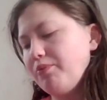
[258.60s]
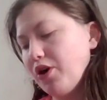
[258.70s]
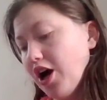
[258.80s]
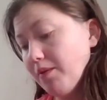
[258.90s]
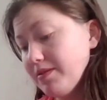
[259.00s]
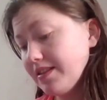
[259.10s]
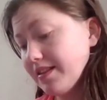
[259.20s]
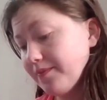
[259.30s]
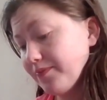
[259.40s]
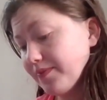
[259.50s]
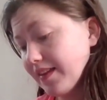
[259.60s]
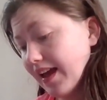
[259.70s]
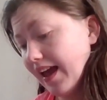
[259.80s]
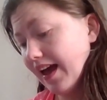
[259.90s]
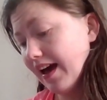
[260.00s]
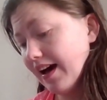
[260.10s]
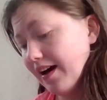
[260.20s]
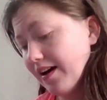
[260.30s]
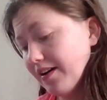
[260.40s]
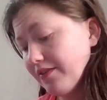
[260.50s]
prompts
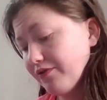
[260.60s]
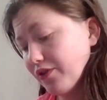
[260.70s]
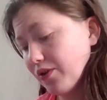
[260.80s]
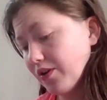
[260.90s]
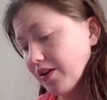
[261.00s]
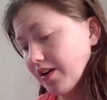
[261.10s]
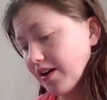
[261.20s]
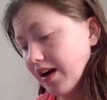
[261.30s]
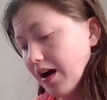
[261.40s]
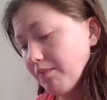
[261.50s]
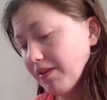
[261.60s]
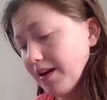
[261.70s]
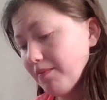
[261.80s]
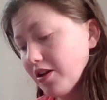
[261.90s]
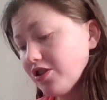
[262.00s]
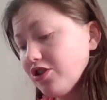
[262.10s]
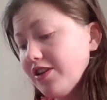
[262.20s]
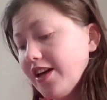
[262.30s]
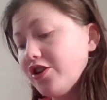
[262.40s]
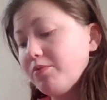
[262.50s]
for Plant Monster,
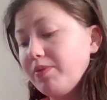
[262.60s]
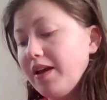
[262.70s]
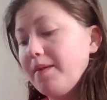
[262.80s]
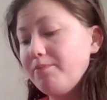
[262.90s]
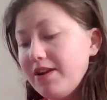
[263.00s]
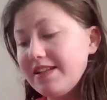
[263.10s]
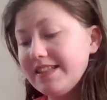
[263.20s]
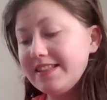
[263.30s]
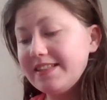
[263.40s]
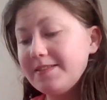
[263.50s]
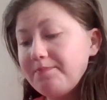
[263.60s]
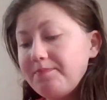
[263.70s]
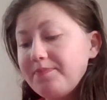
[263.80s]
Nature, Plant, Presence,